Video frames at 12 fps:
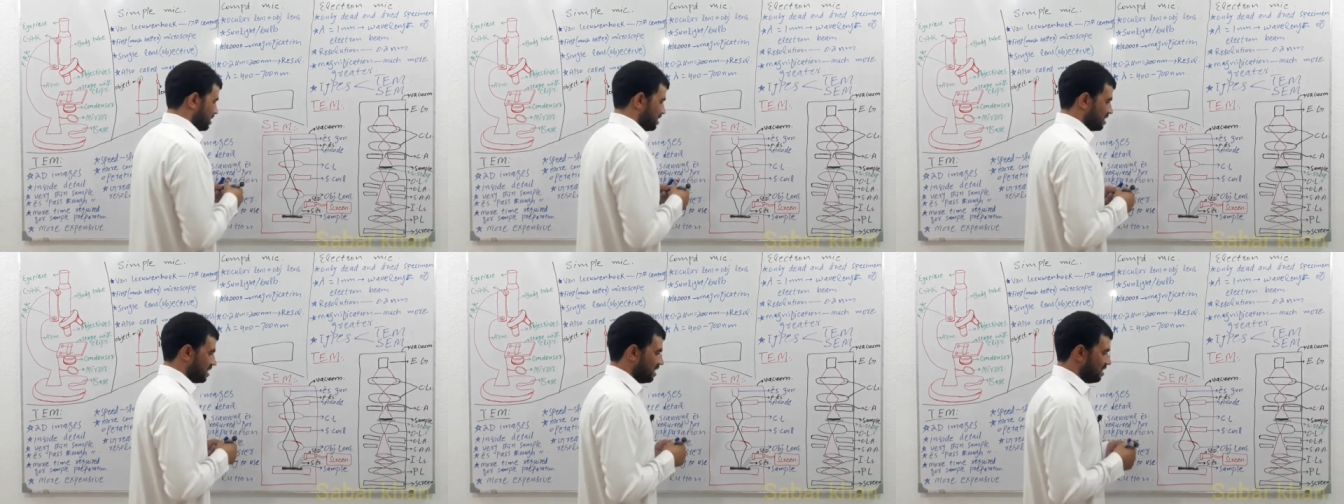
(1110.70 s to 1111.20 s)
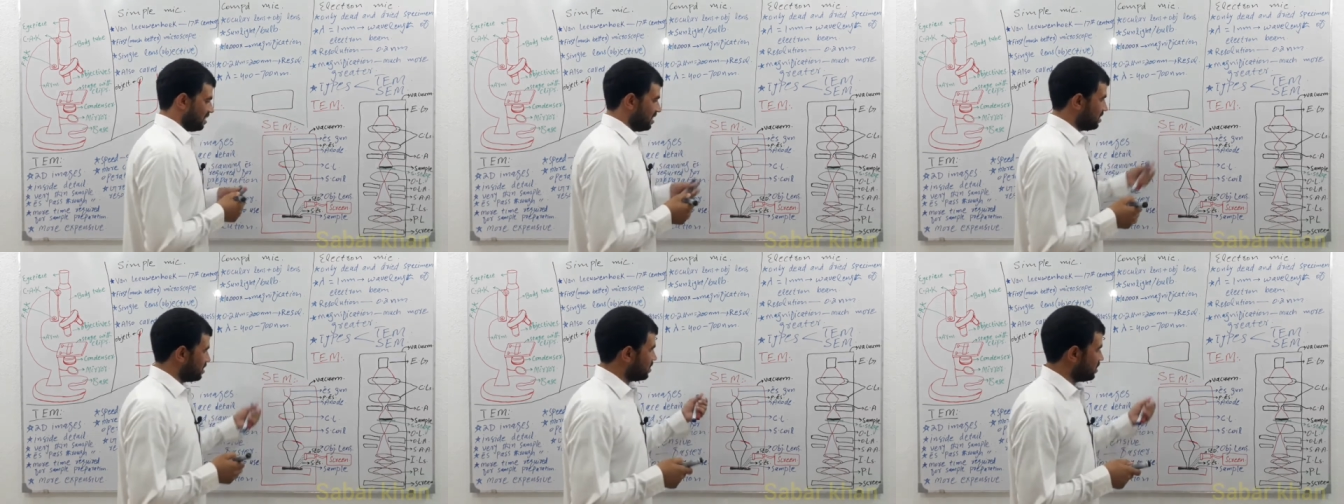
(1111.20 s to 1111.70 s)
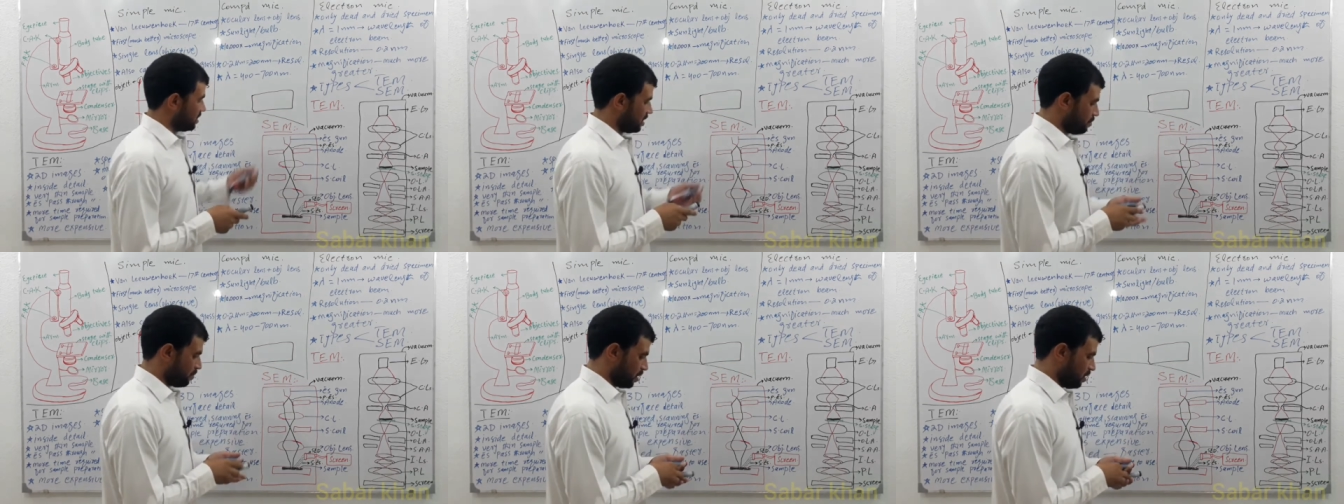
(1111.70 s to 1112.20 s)
to scan this
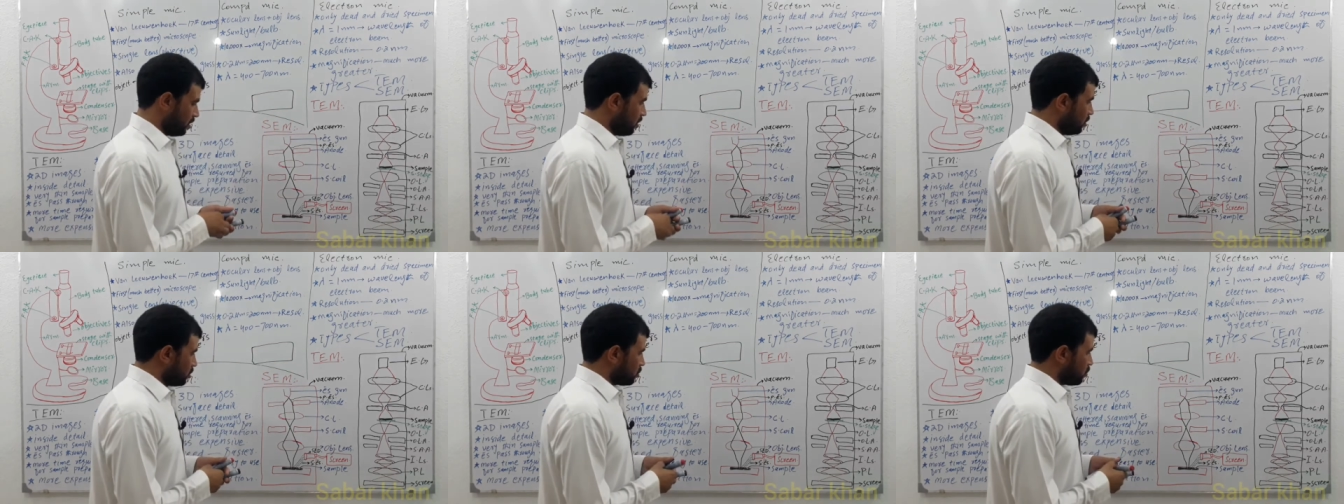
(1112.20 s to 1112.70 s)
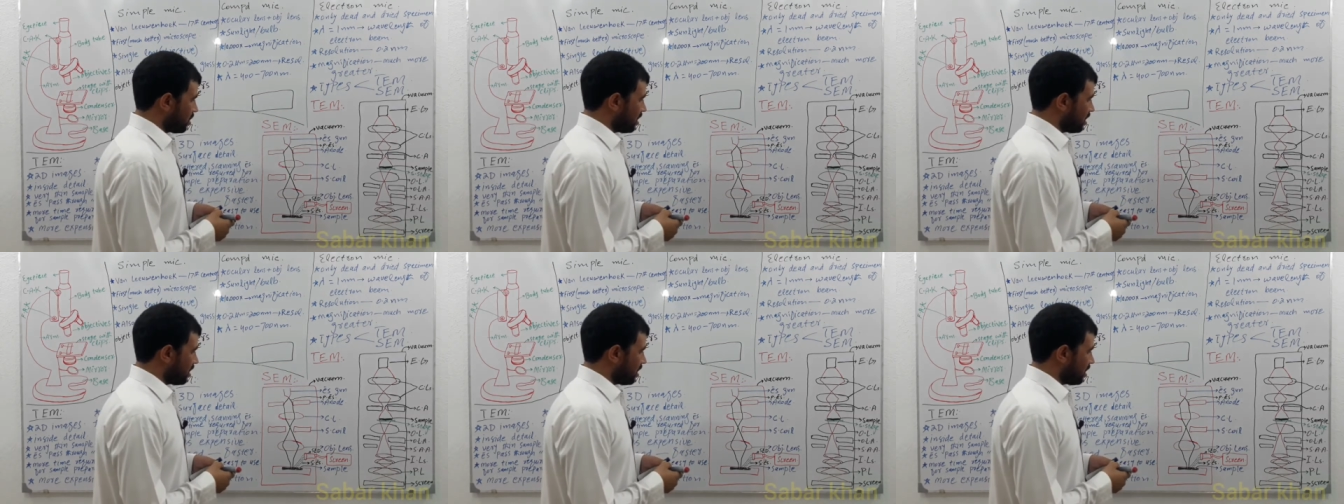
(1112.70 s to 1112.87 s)
sample so